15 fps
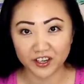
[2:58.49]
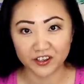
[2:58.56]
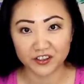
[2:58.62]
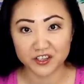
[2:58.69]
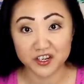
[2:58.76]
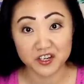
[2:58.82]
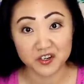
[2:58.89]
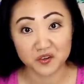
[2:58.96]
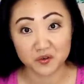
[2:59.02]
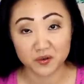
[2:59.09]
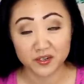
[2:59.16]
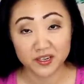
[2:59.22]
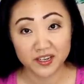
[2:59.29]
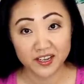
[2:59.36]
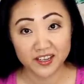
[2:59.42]
although
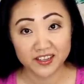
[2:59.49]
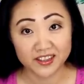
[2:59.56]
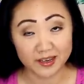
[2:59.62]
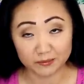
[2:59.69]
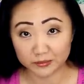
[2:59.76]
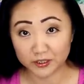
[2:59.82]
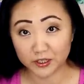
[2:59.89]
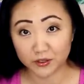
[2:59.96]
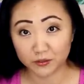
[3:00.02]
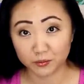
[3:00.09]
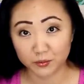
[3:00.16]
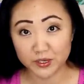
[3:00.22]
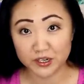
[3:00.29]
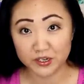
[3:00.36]
that was like three